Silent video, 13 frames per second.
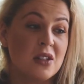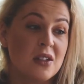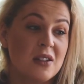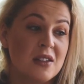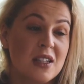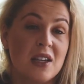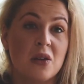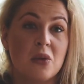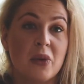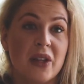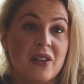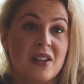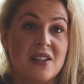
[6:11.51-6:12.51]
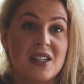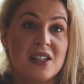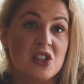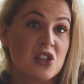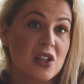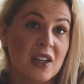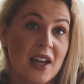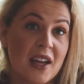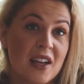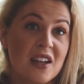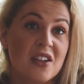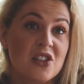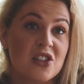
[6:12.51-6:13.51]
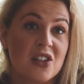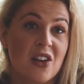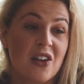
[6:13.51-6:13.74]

to deal with the digital age,